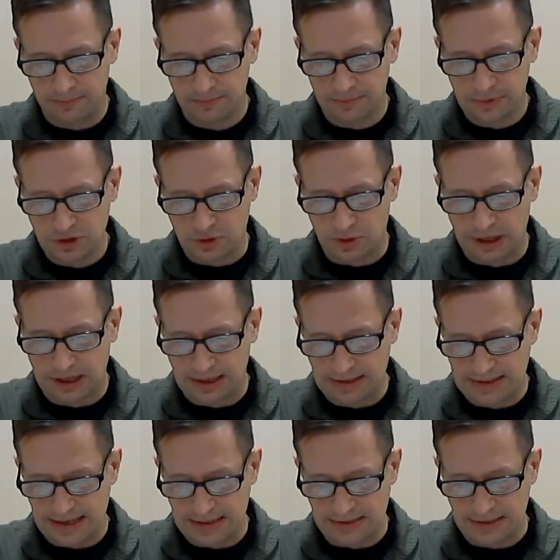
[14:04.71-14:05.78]
screening
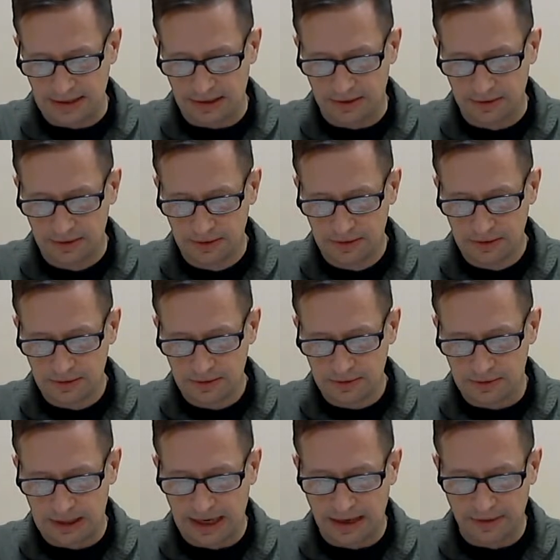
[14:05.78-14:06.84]
and testing
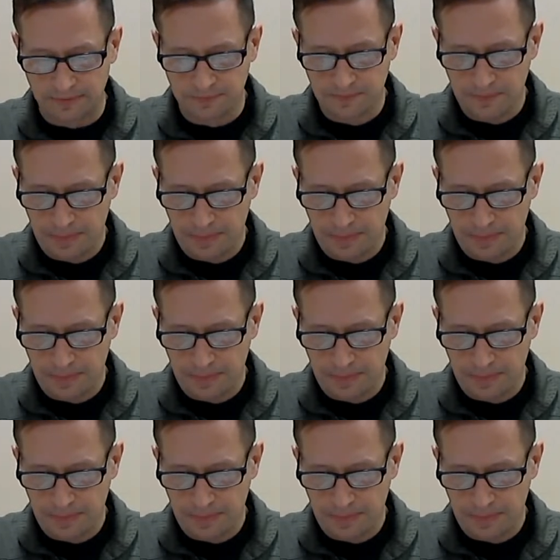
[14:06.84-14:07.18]
lane.